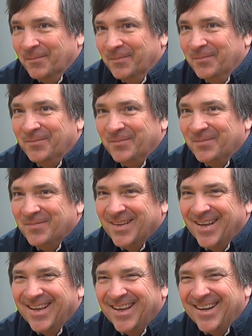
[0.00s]
No, we're
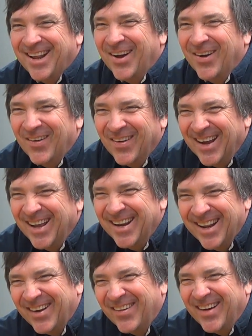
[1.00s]
not staying any
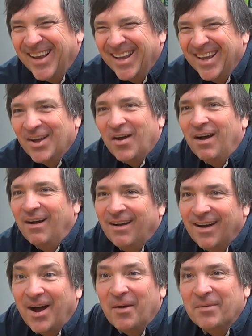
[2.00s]
later to play with the gun game.